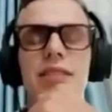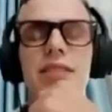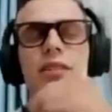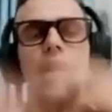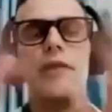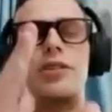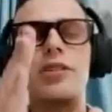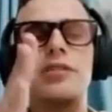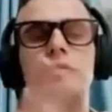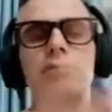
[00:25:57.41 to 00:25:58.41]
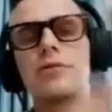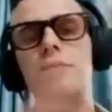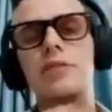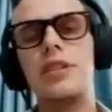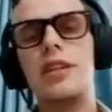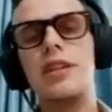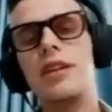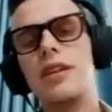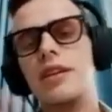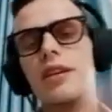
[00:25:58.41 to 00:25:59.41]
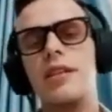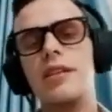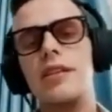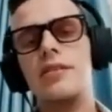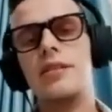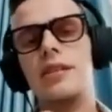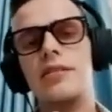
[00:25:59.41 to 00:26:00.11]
You have cue, routine, and then the